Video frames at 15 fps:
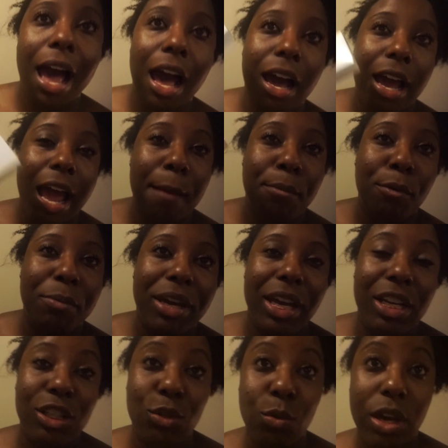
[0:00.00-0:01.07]
Apple
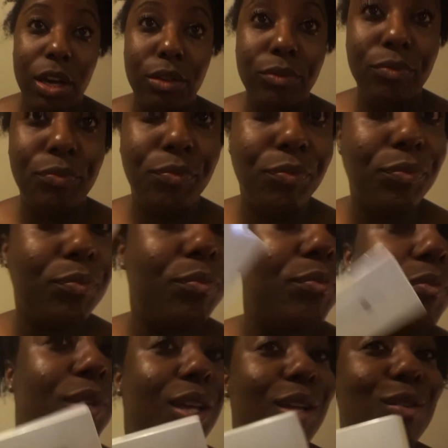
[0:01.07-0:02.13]
Pen as well.
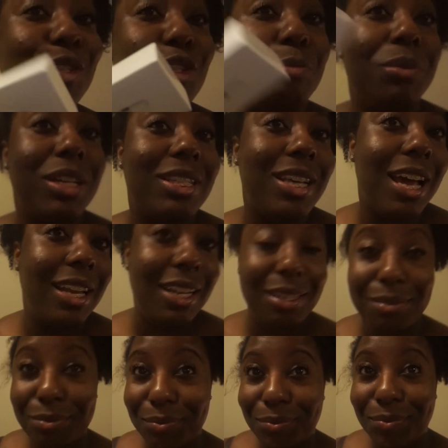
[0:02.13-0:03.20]
Super excited
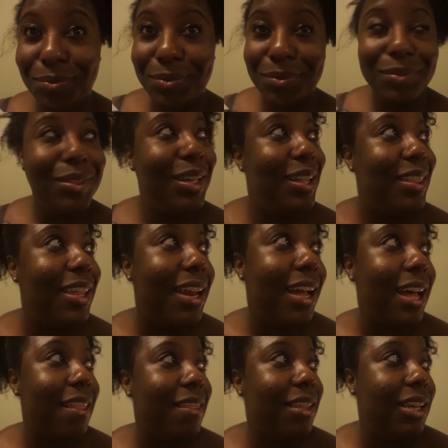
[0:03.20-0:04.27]
that I
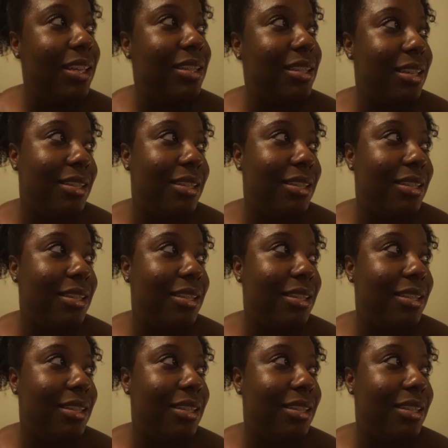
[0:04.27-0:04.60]
got this.